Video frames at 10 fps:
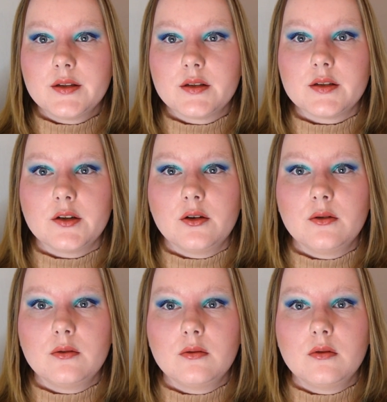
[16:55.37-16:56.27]

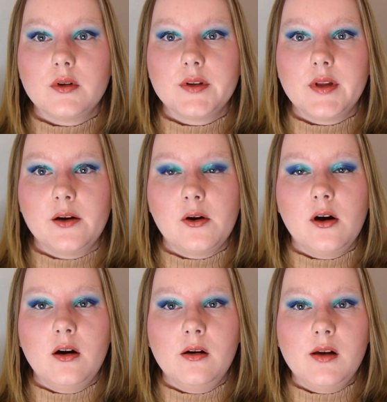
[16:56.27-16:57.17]
So there
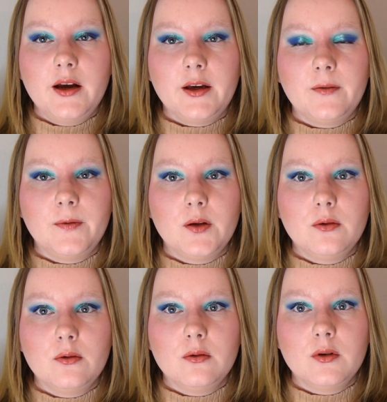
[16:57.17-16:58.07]
are like
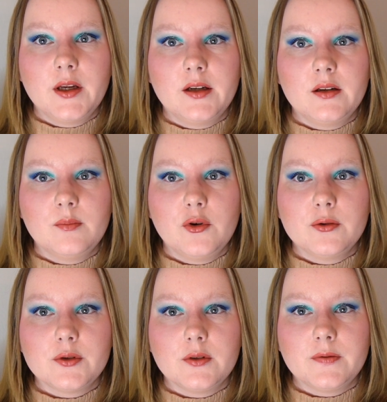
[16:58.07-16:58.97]
few in
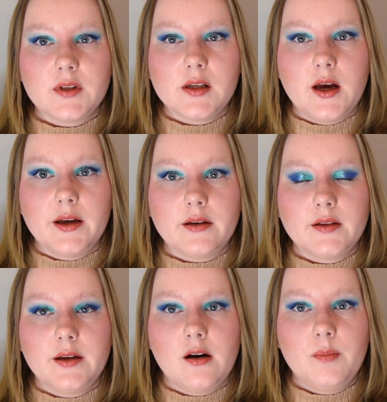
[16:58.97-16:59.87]
both of
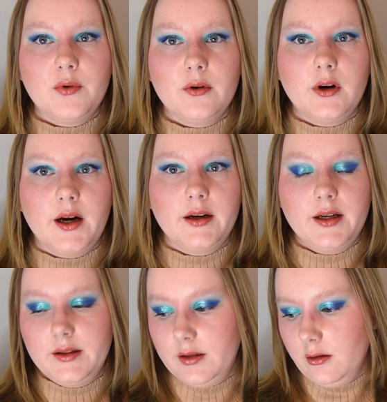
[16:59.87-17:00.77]
the upper and
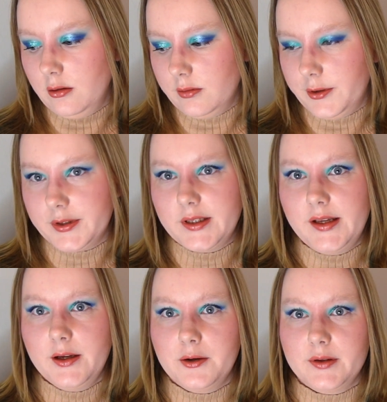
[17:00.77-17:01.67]
in the lower
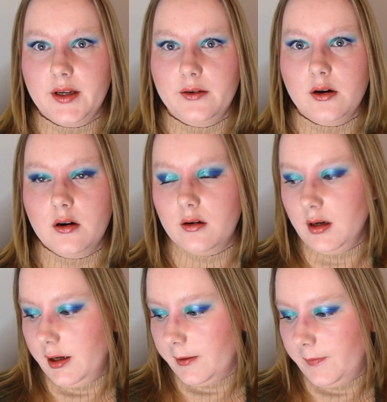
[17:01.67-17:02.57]
tier, there are
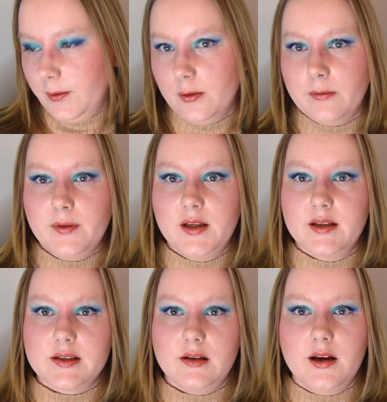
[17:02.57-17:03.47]
like few of
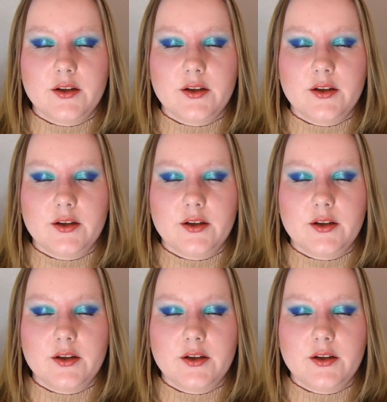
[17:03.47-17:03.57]
these like